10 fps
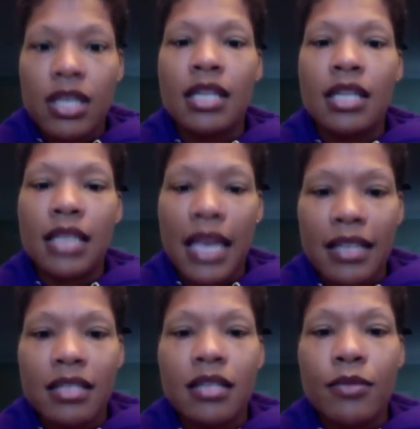it takes
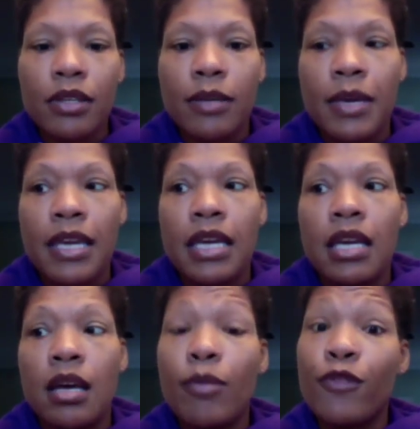to really be
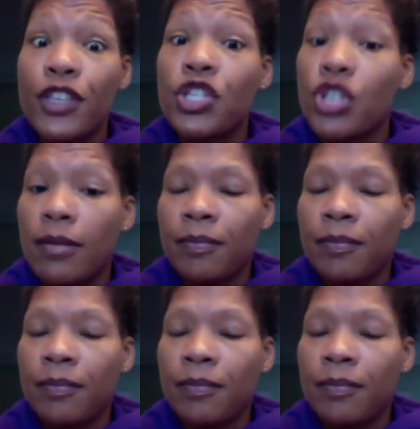proficient.